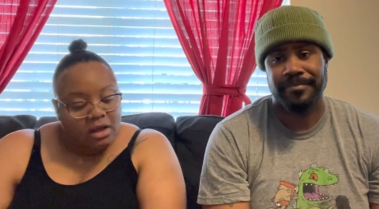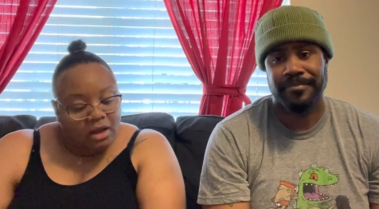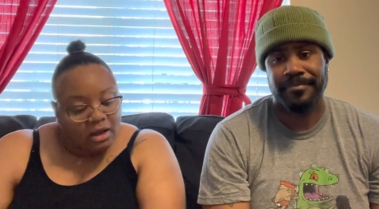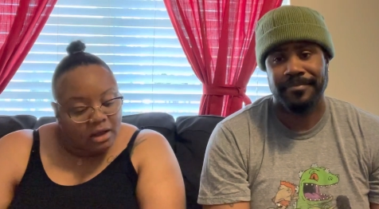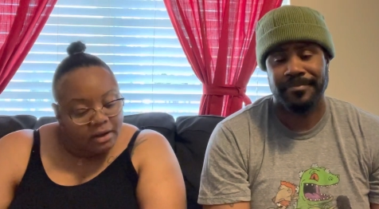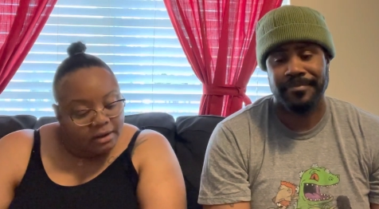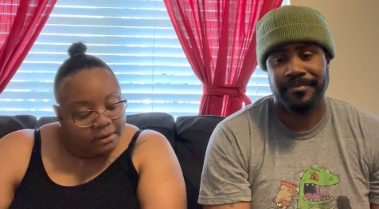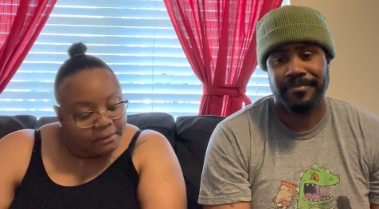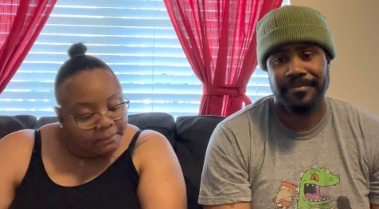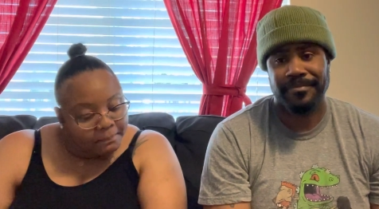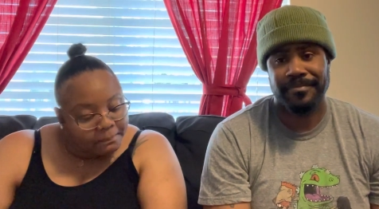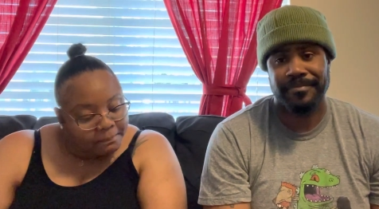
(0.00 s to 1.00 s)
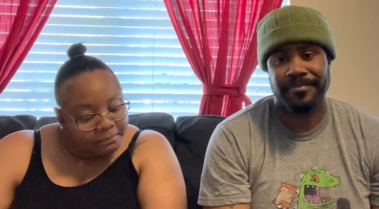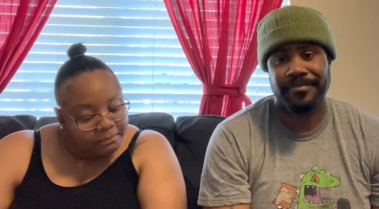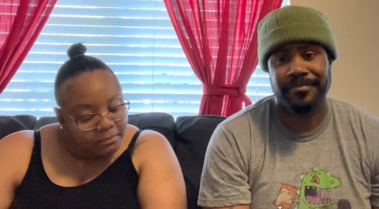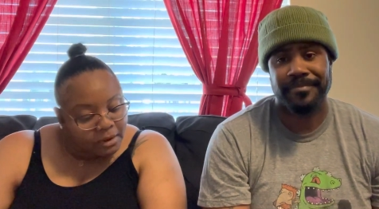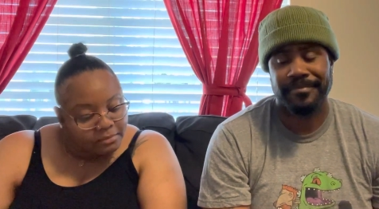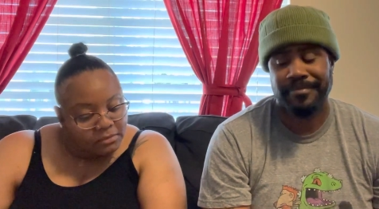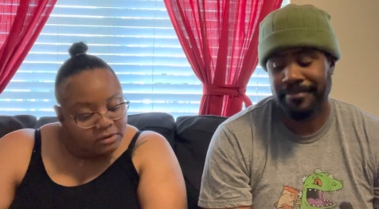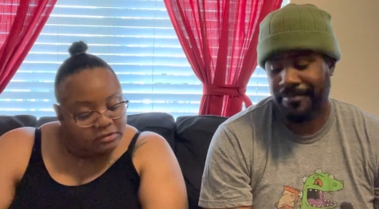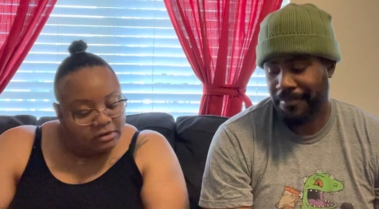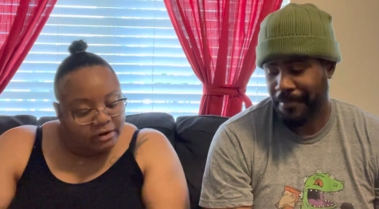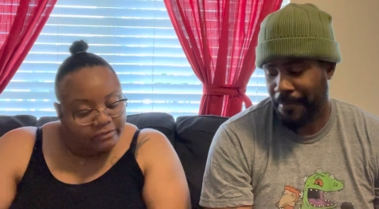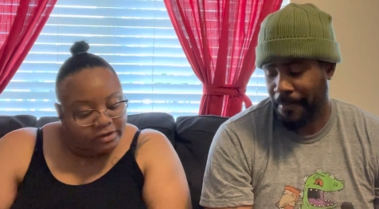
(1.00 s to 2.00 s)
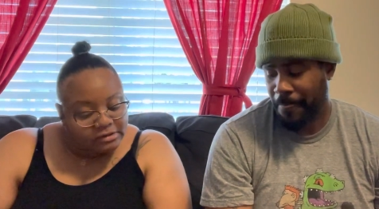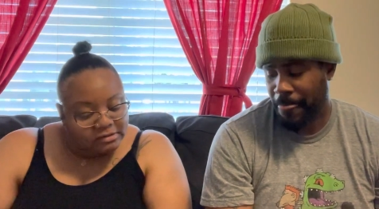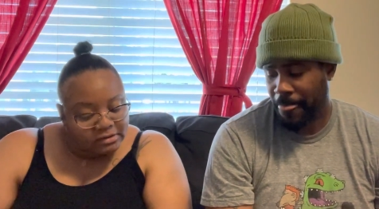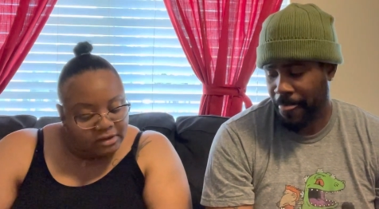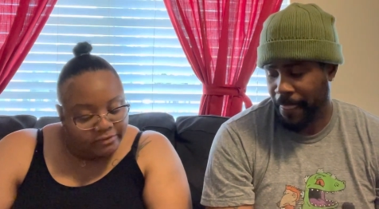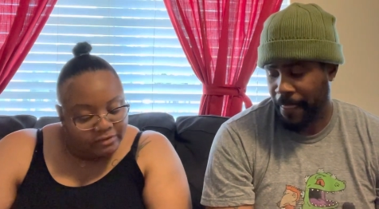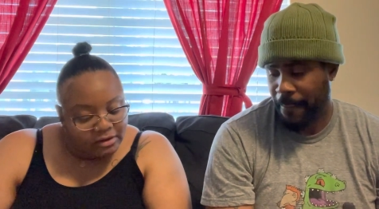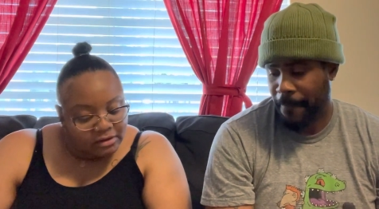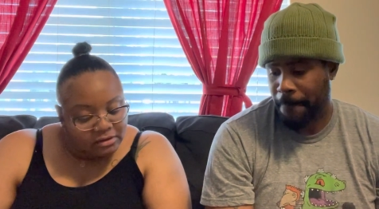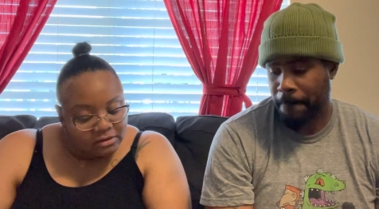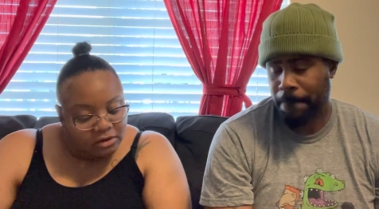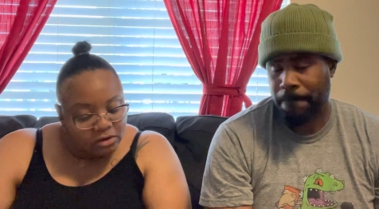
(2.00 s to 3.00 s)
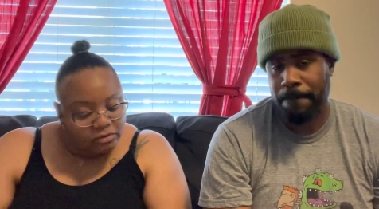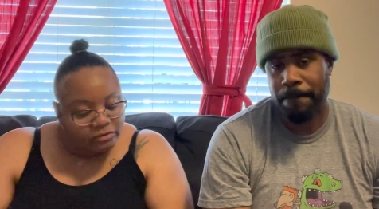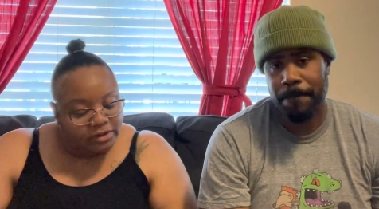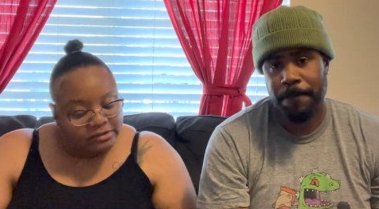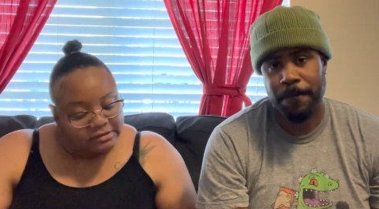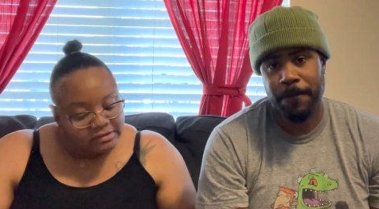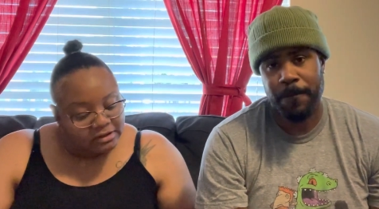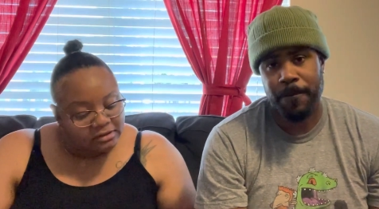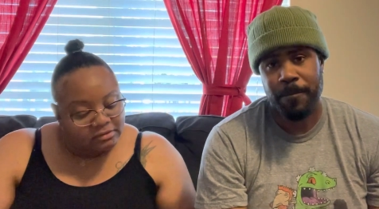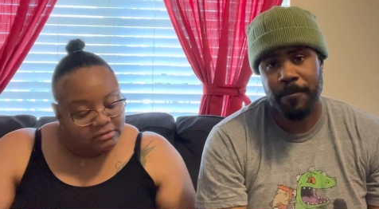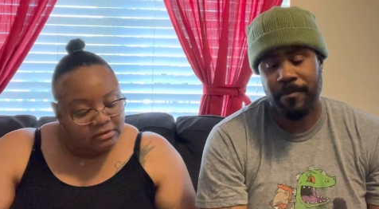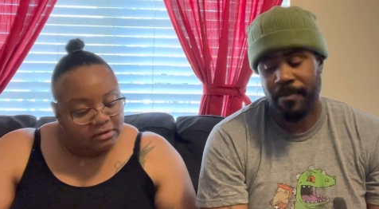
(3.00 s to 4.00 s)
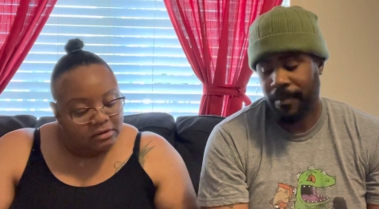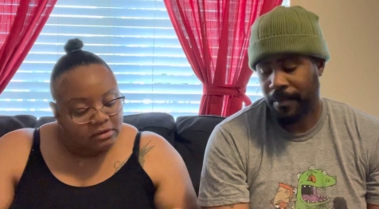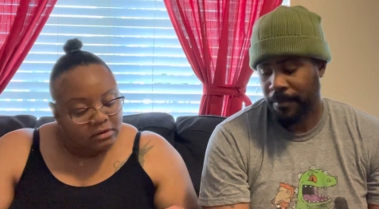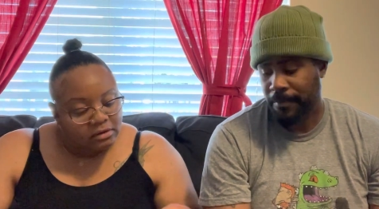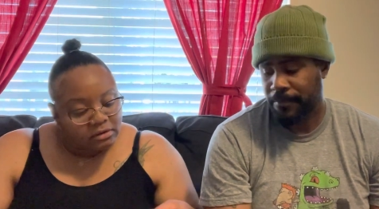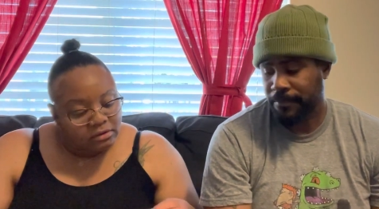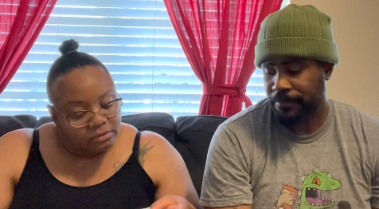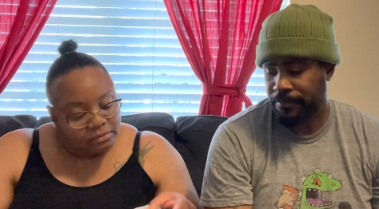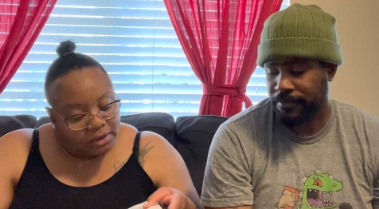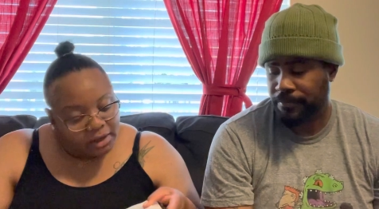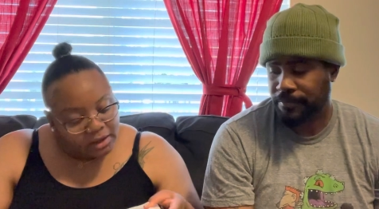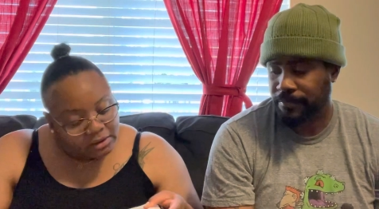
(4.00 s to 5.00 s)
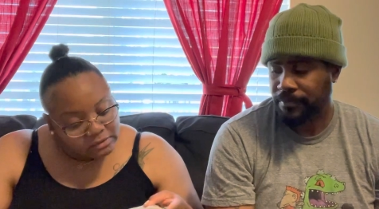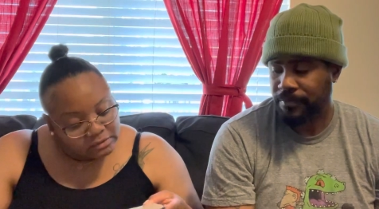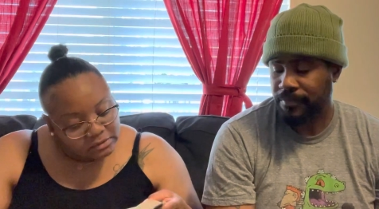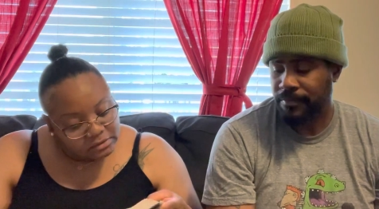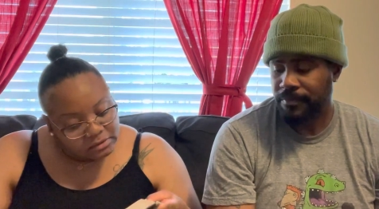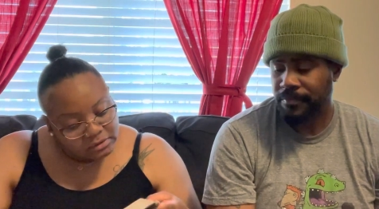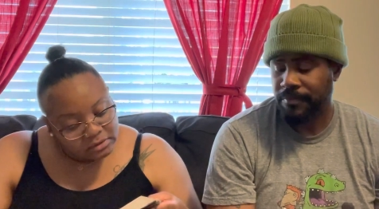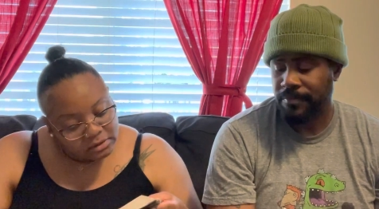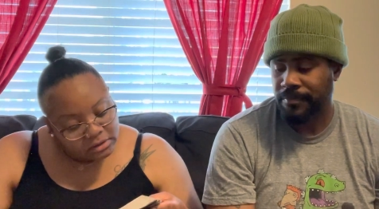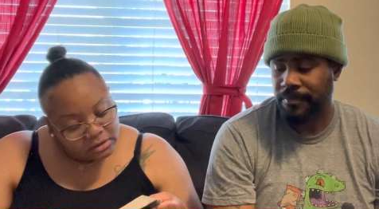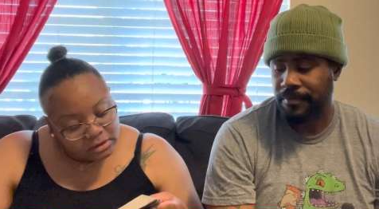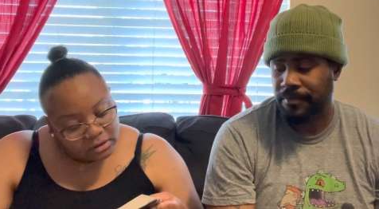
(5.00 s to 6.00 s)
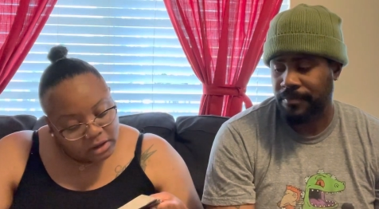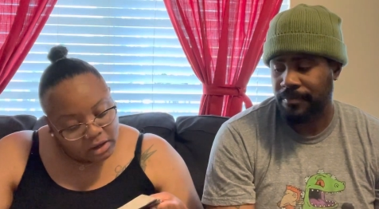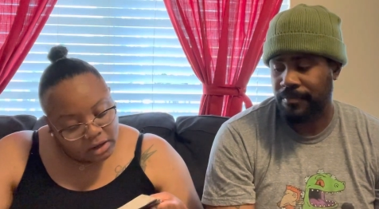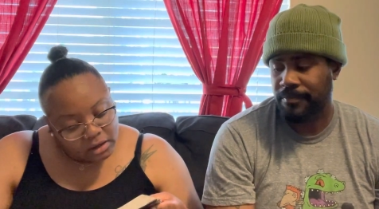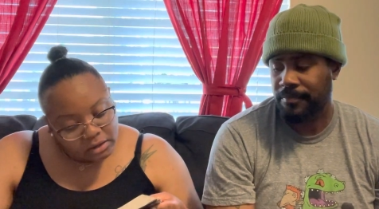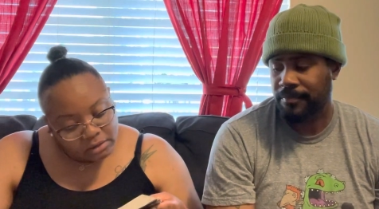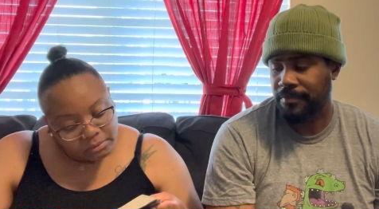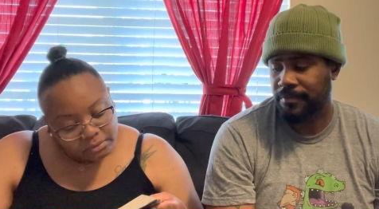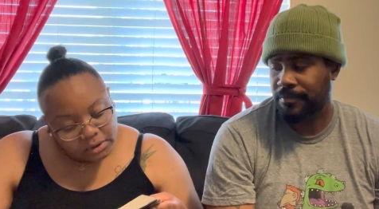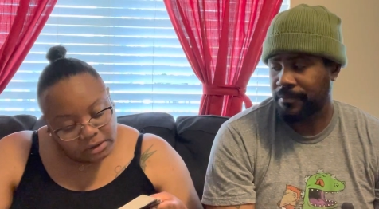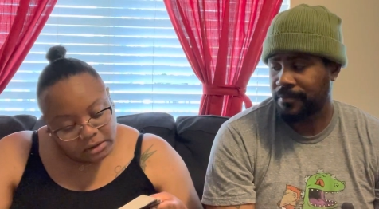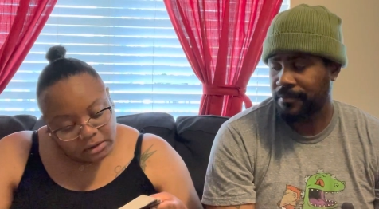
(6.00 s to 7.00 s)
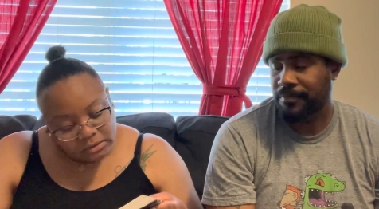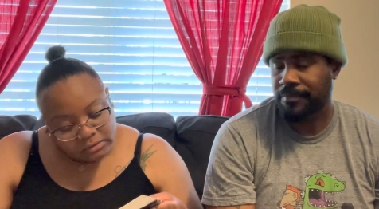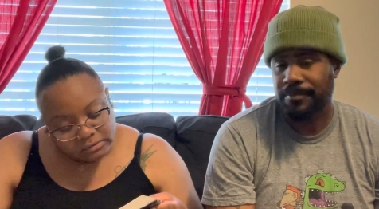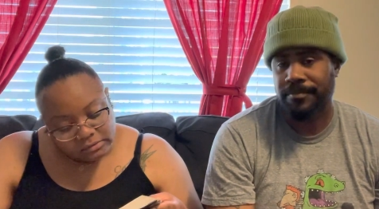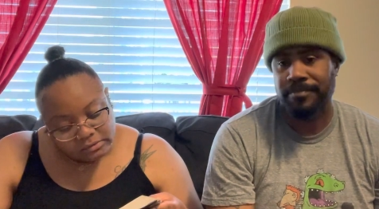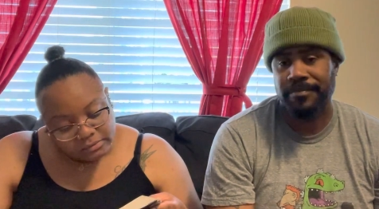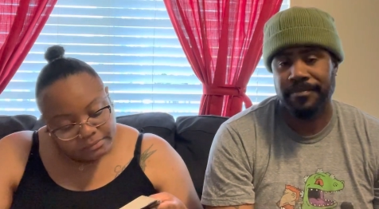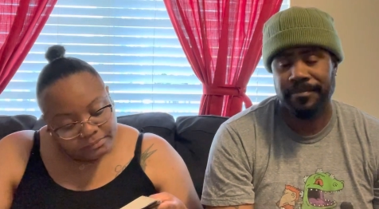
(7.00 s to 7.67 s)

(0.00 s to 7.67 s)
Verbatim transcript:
Speaker 1: Um, I'm going to start verse 7, no, verse 6 through 8. And it reads,